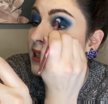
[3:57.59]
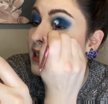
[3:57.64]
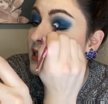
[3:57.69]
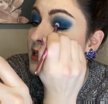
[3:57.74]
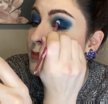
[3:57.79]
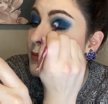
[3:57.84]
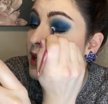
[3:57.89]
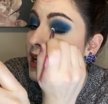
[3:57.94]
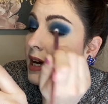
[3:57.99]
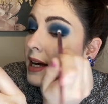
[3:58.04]

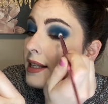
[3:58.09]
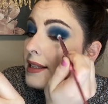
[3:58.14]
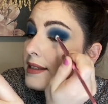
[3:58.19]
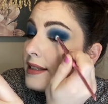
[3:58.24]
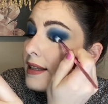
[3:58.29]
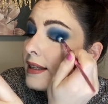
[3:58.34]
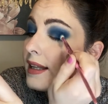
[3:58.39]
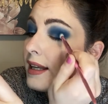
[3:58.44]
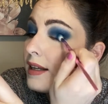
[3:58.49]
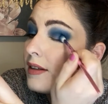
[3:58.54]
spots,
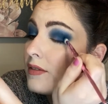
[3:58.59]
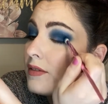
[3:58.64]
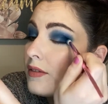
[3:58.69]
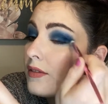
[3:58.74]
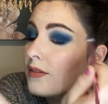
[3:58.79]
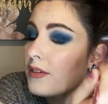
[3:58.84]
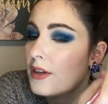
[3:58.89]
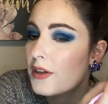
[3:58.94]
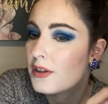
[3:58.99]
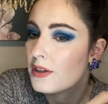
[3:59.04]
and then
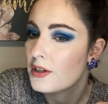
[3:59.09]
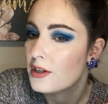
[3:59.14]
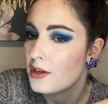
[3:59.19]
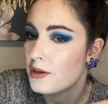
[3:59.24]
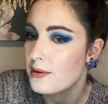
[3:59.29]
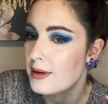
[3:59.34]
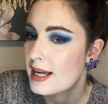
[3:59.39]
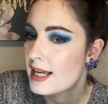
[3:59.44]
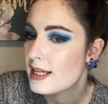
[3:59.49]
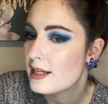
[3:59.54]
further
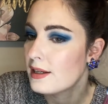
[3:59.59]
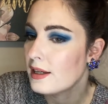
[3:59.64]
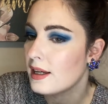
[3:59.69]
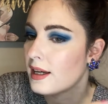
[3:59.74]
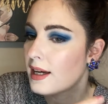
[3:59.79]
away you can